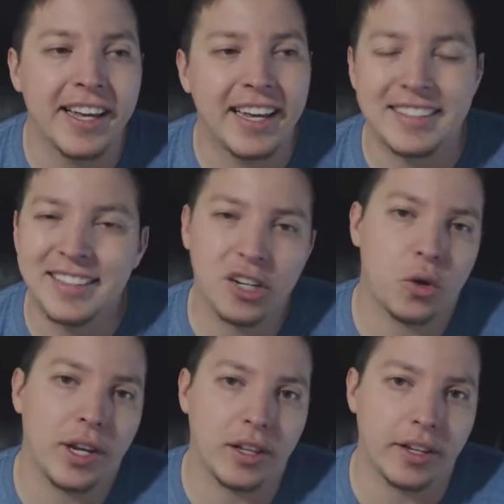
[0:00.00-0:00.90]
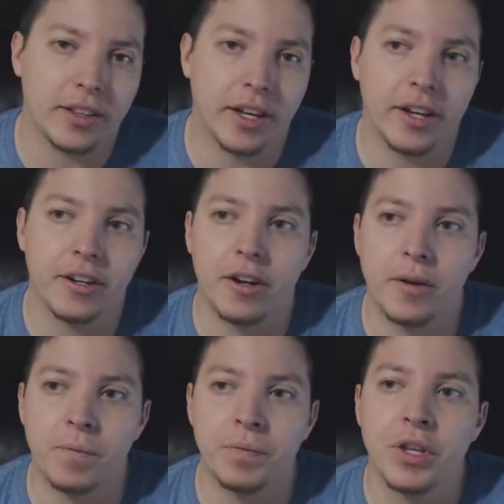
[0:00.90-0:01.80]
It's not quite like that.
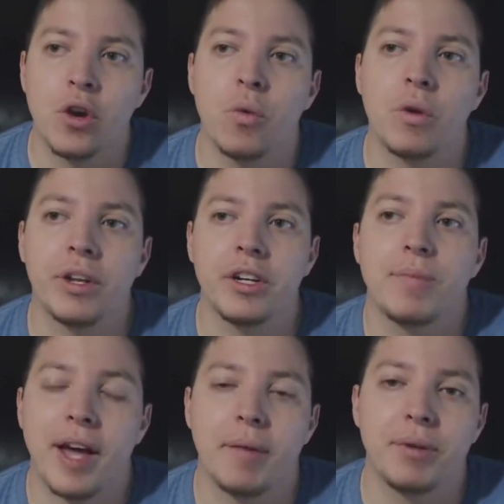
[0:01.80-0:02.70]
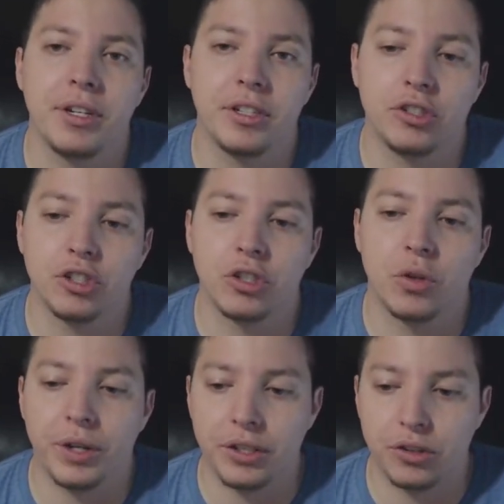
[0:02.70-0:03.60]
Um, what will end up happening is you're
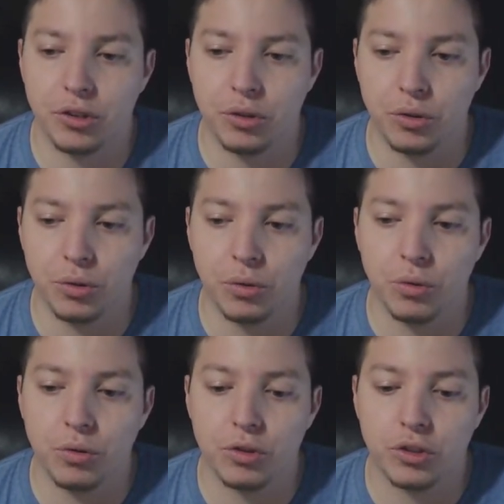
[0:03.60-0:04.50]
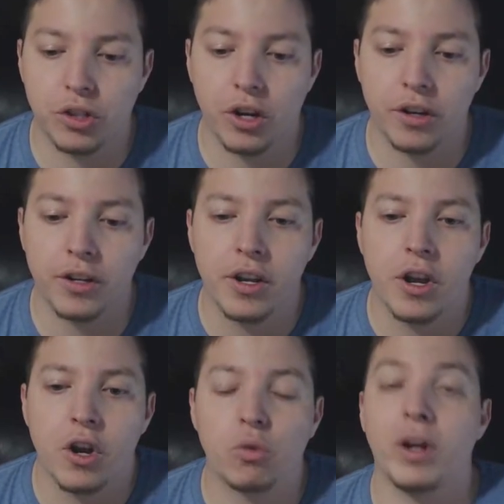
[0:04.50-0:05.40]
going to start
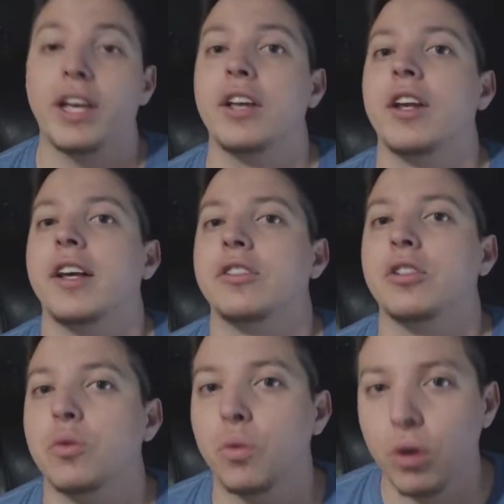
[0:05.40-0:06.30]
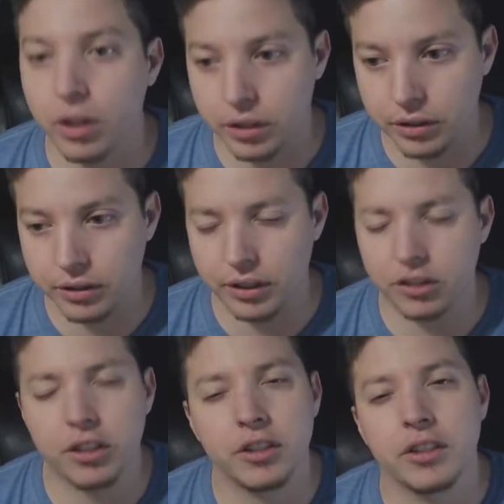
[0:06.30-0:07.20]
recognizing words and
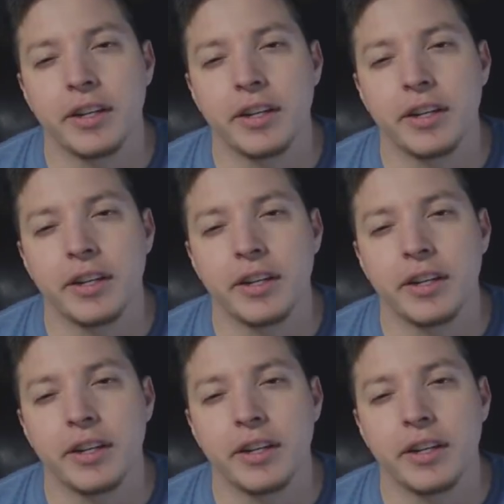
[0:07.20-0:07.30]
start